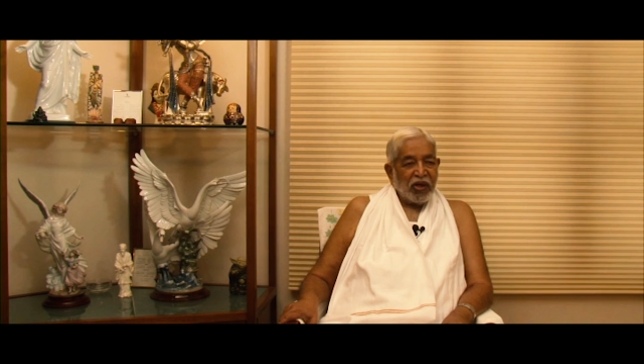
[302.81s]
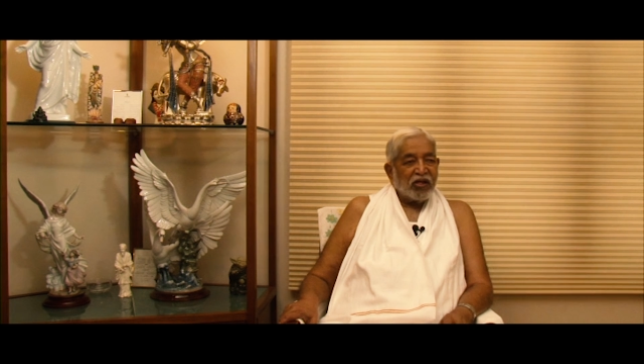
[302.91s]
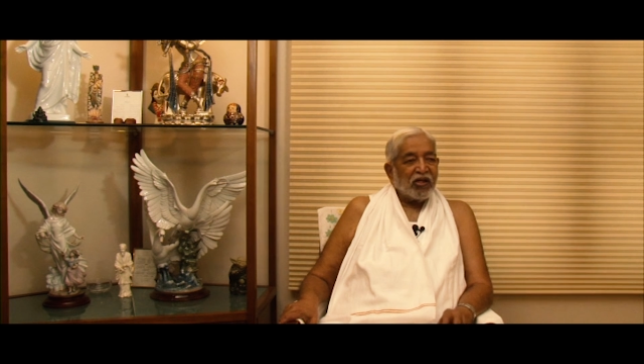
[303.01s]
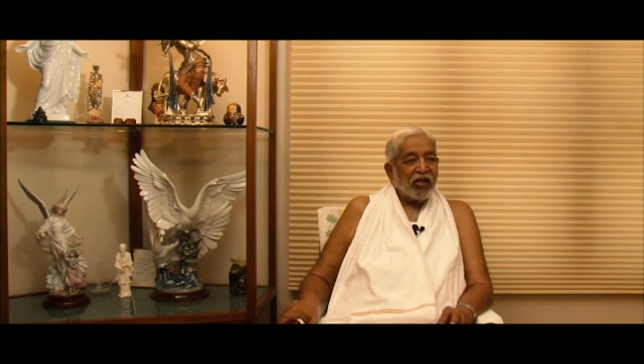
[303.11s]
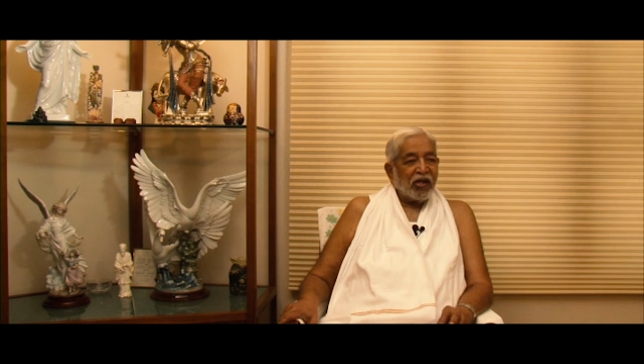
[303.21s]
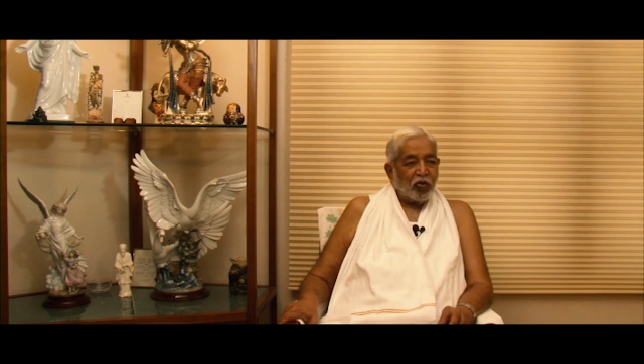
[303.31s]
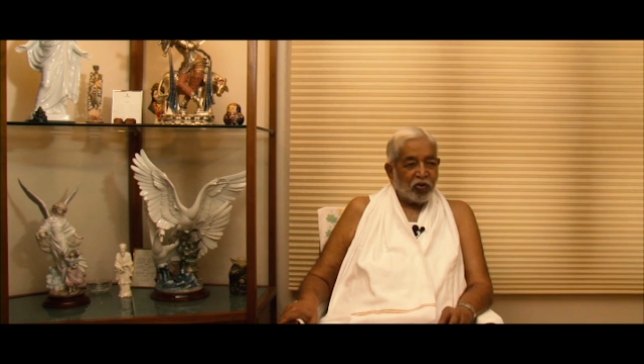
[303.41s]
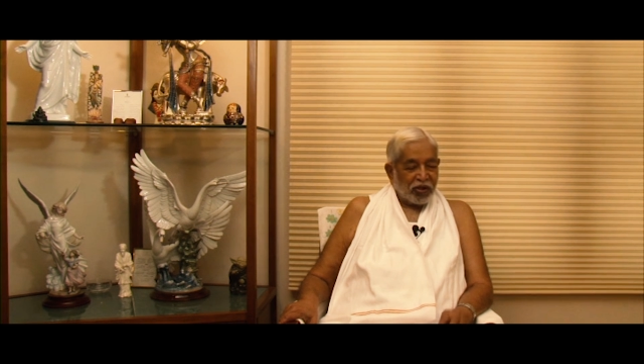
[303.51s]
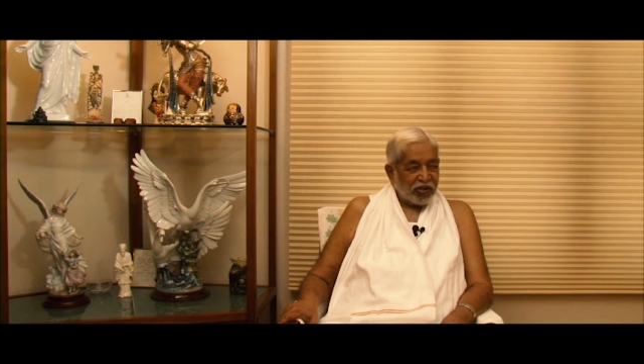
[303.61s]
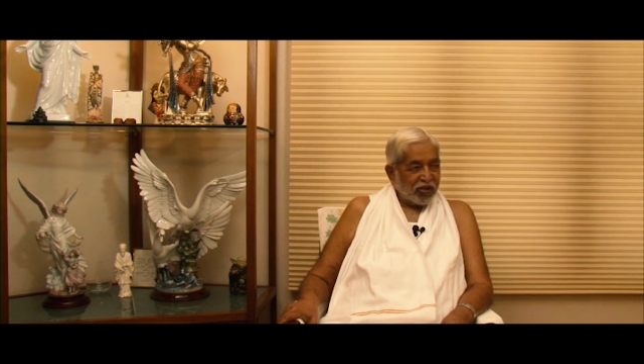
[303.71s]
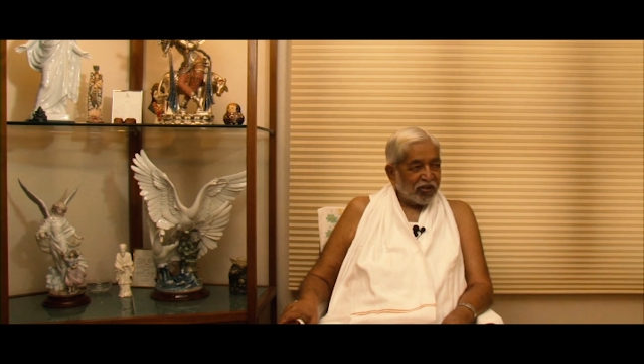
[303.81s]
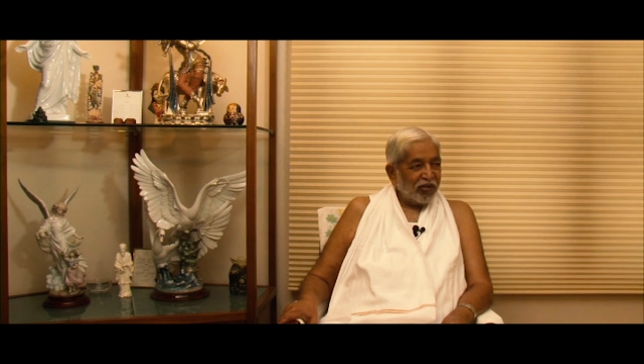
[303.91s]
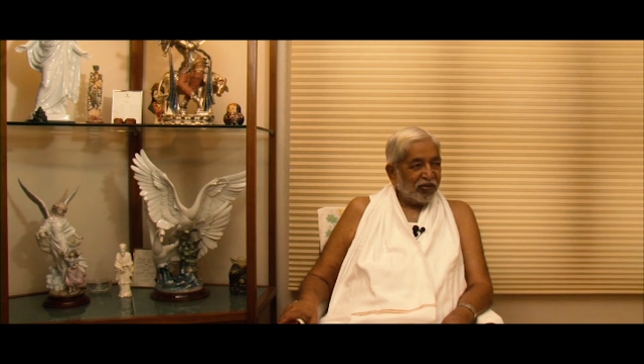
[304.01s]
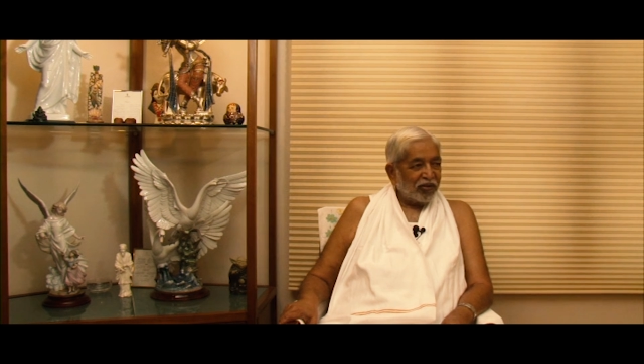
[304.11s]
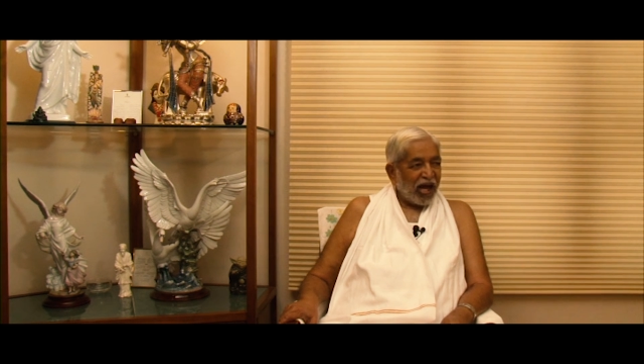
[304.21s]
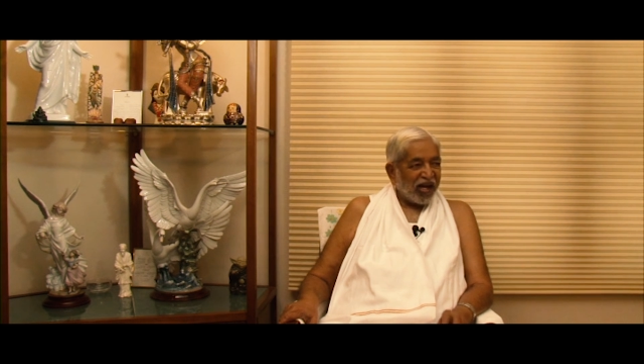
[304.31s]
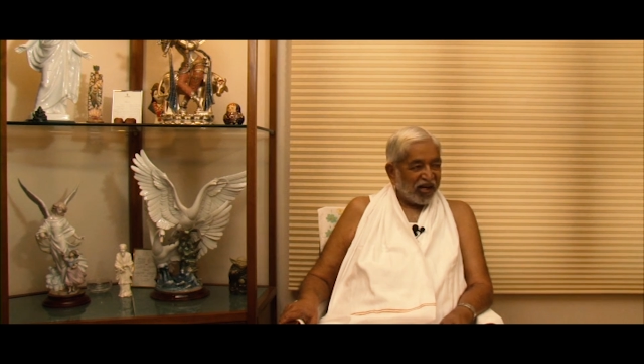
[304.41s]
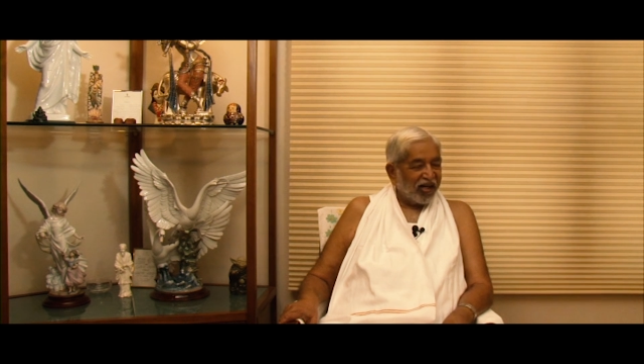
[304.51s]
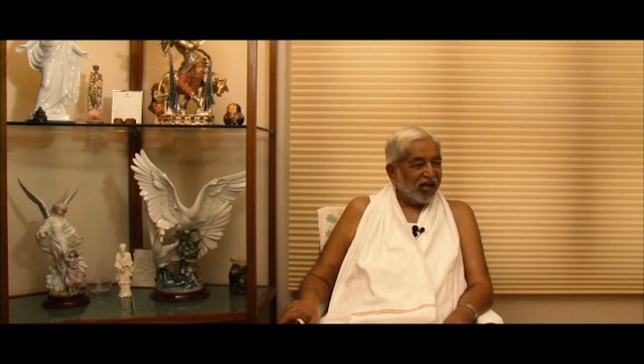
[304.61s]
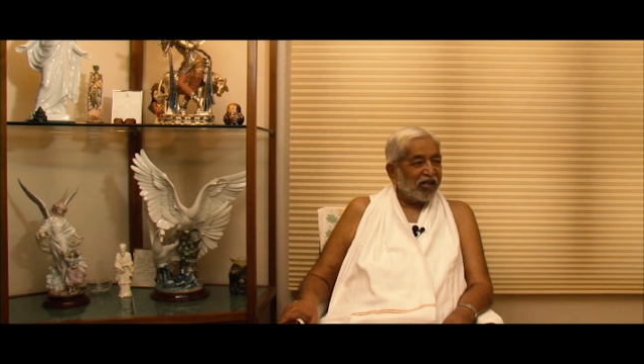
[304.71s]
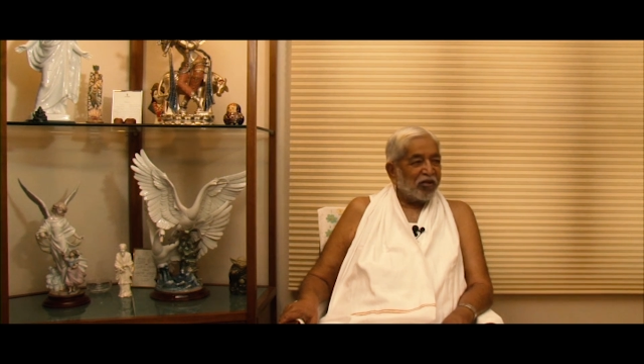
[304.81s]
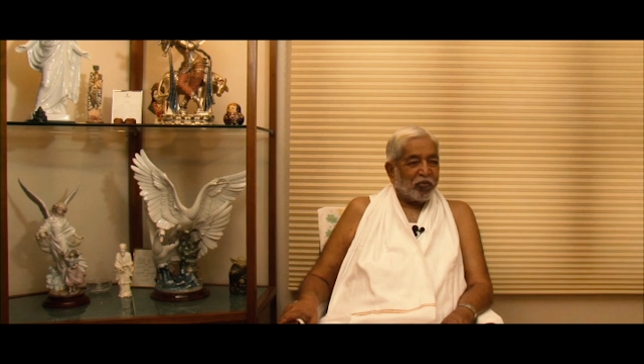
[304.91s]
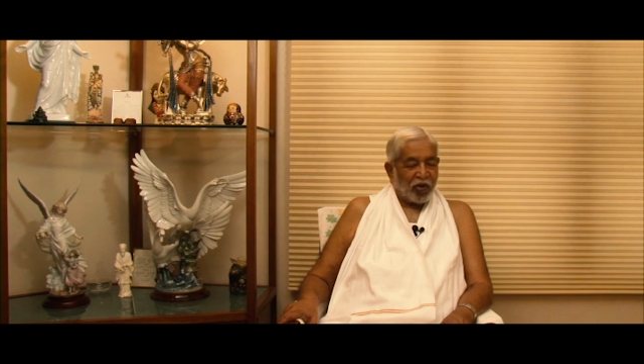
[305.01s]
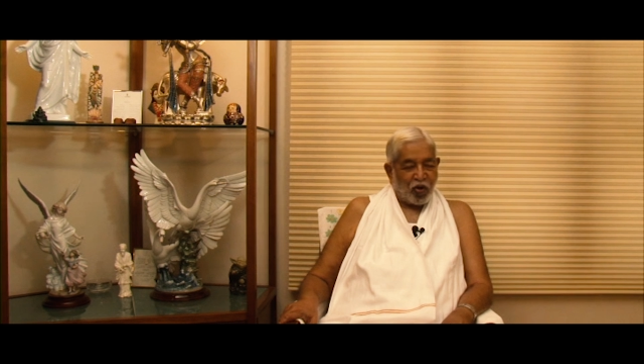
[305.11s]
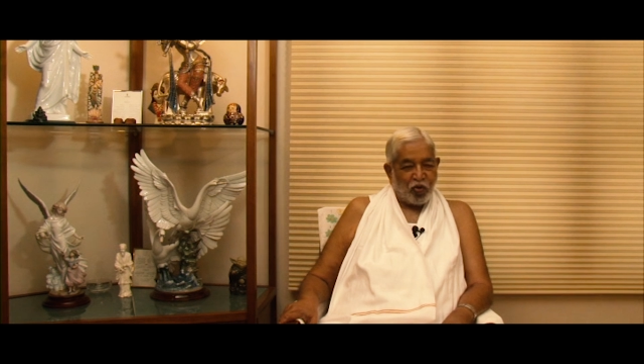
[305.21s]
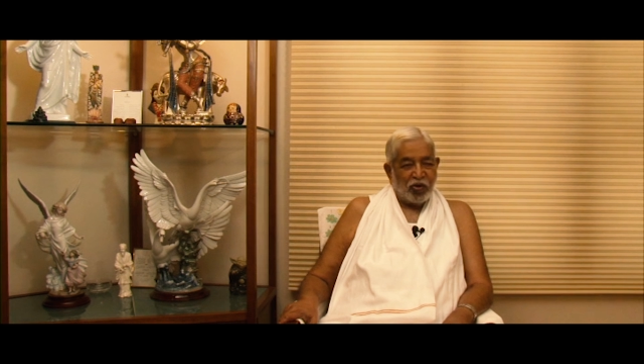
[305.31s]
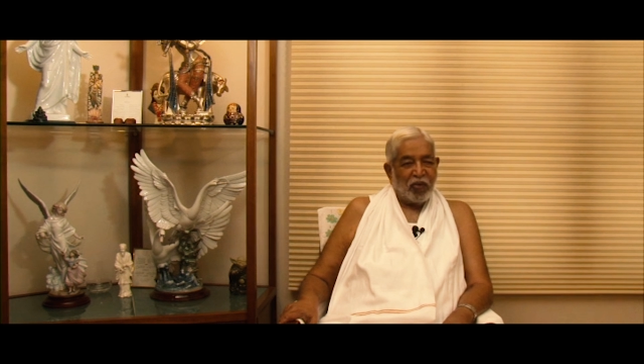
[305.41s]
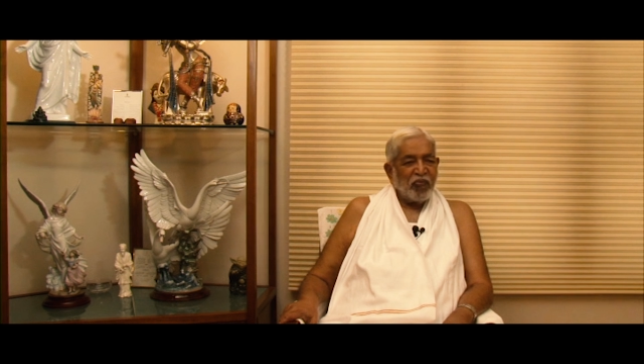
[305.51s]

is an egotist, arrogant, proud,